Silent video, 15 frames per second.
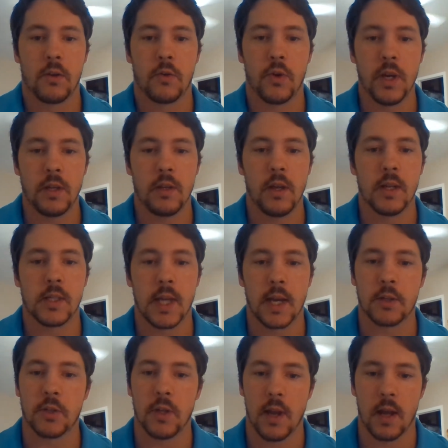Creatine is
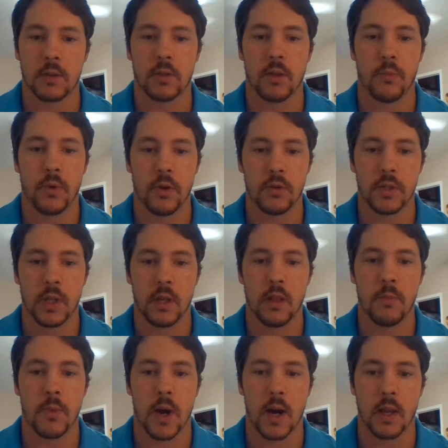actually naturally producing in
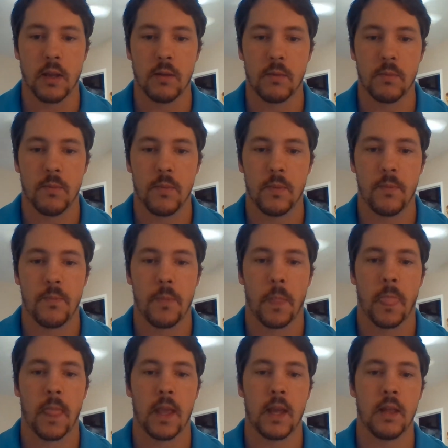the body
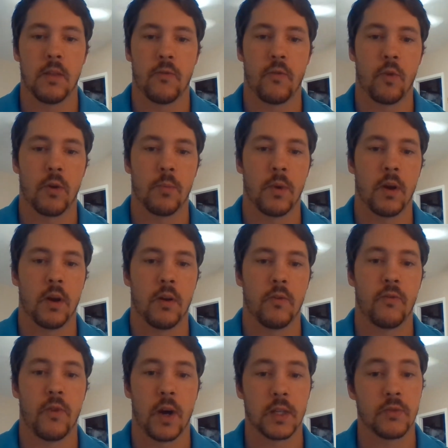in the form of
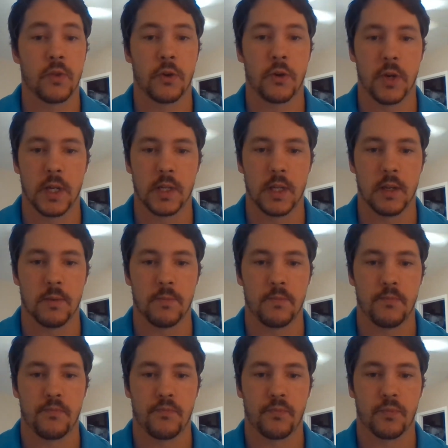phosphocreatine.
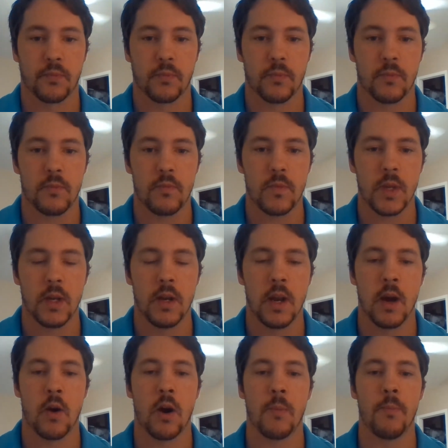
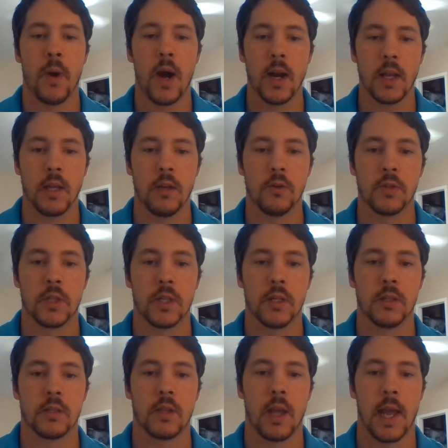Now, our body
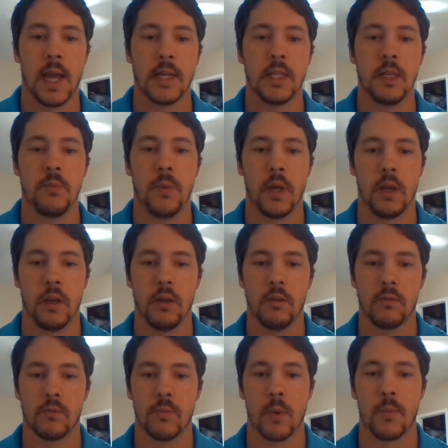uses
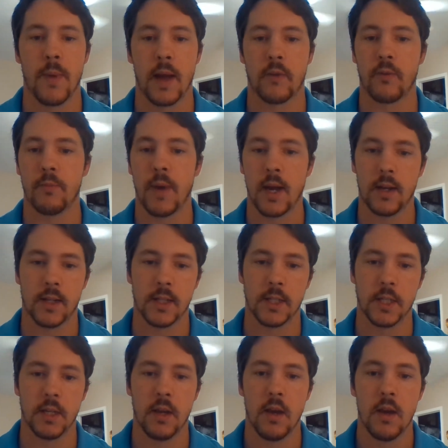ATP, remember back from
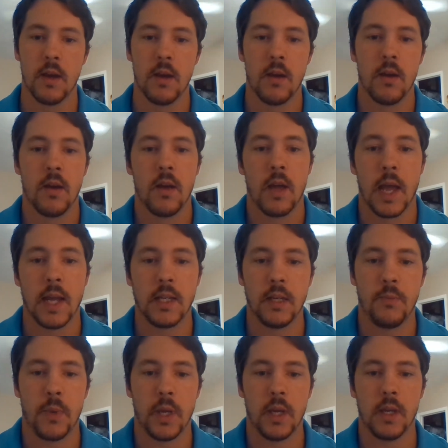biology,
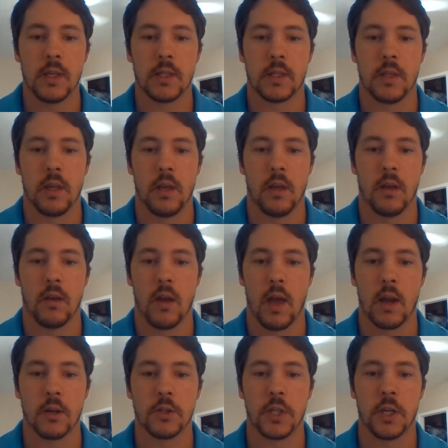ATP is the
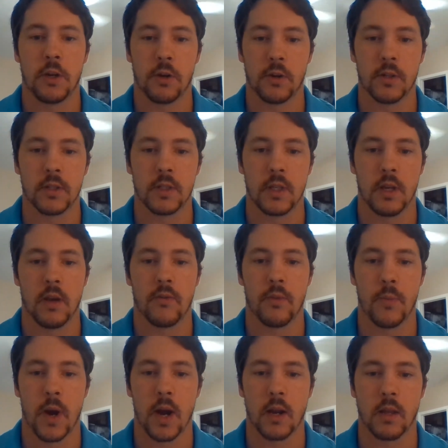energy currency of the
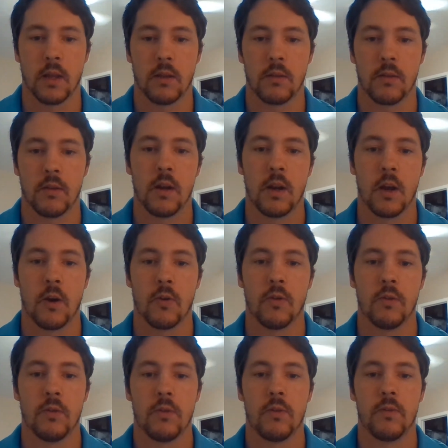body.
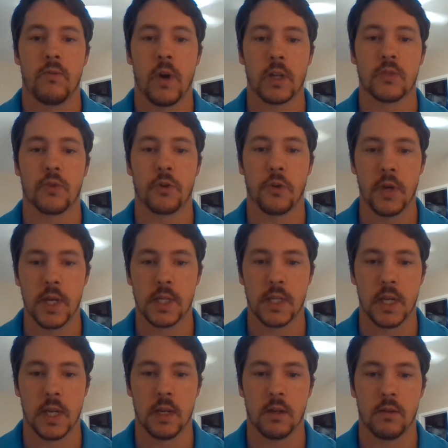Now,
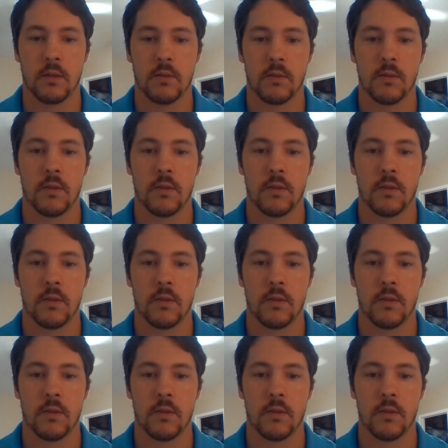phosphocreatine